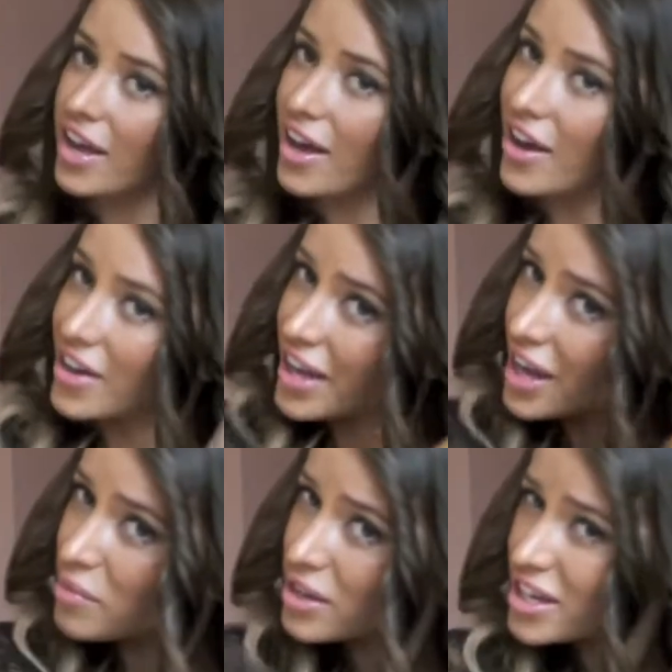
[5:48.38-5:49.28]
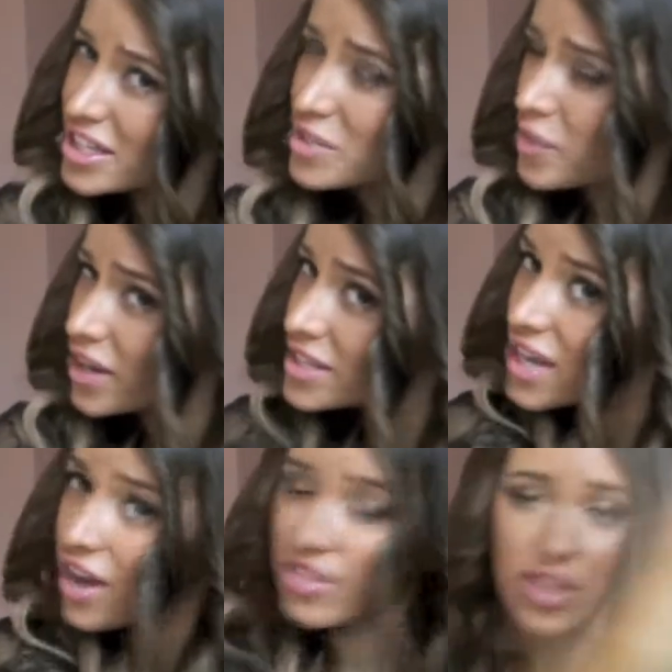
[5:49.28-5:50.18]
Okay, now I'm gonna spray
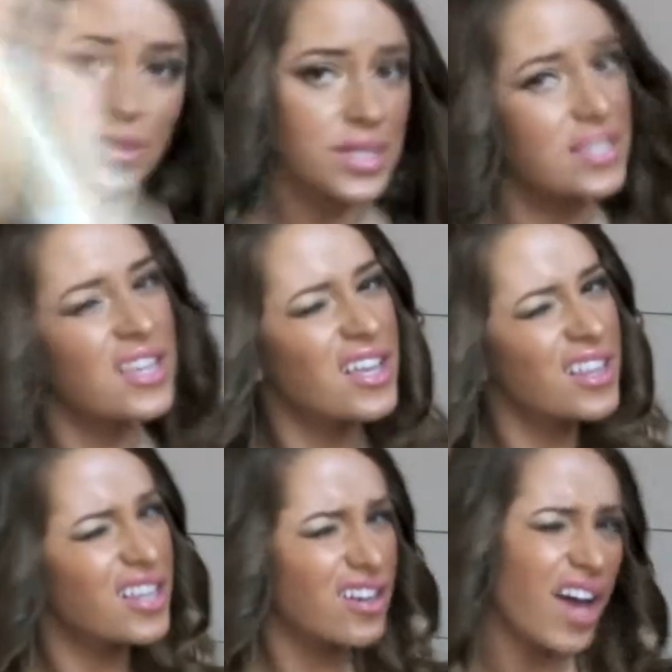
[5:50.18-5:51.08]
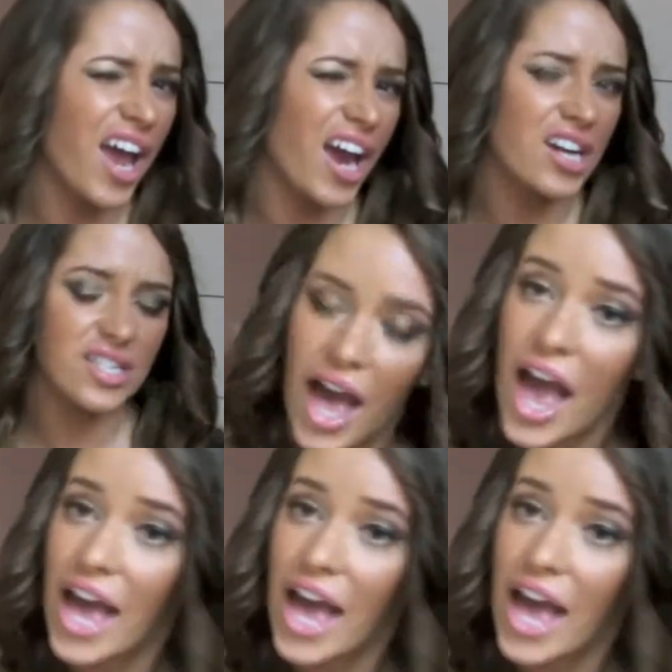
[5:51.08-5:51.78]
down those little hairs,